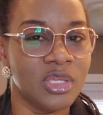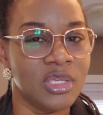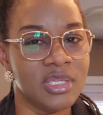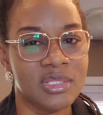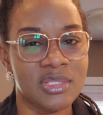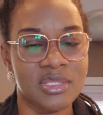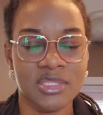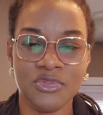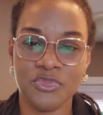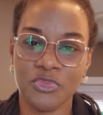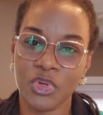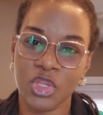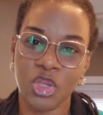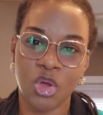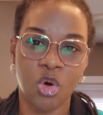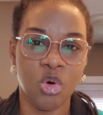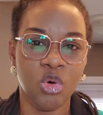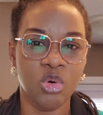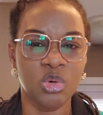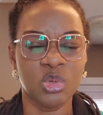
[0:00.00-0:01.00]
It's for
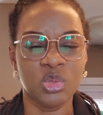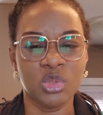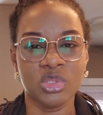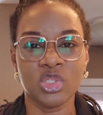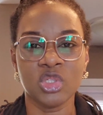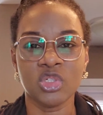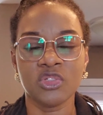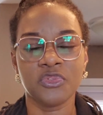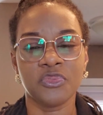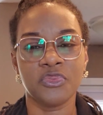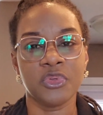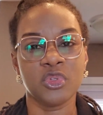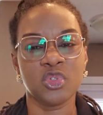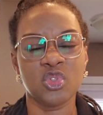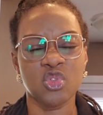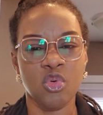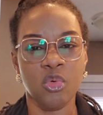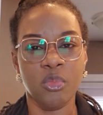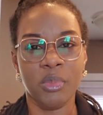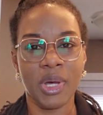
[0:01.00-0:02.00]
your own good. Don't feel
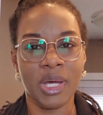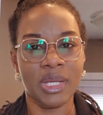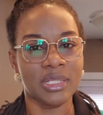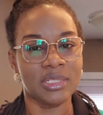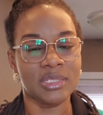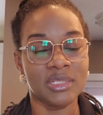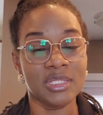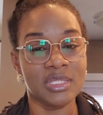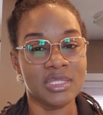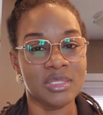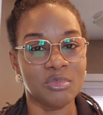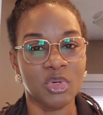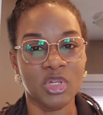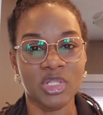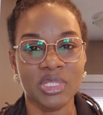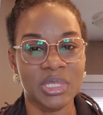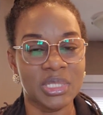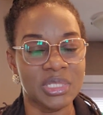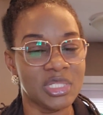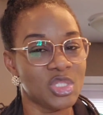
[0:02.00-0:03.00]
so bad. This
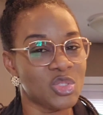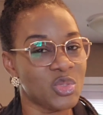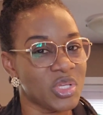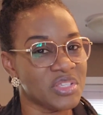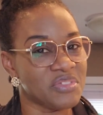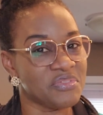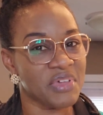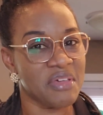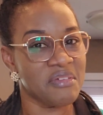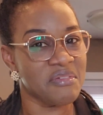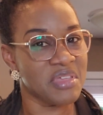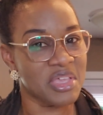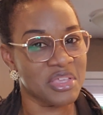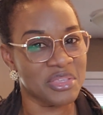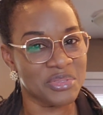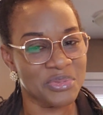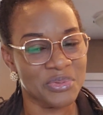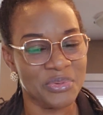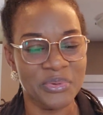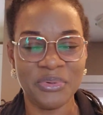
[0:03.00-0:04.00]
mortgage is 25
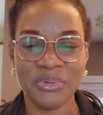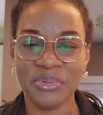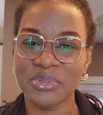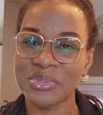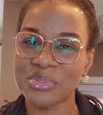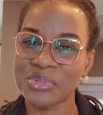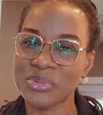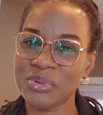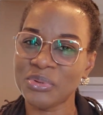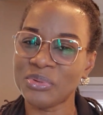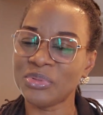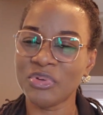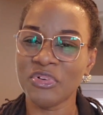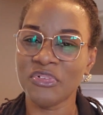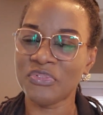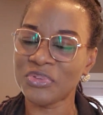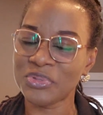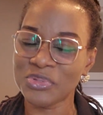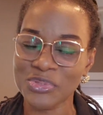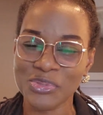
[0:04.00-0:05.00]
years old, so
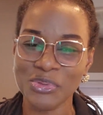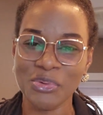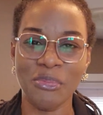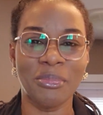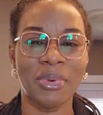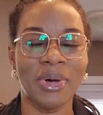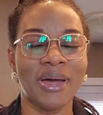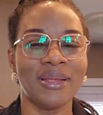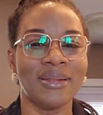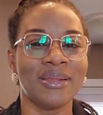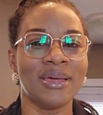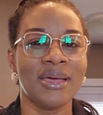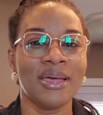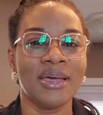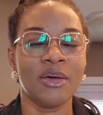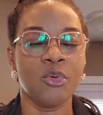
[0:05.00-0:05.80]
don't feel so bad.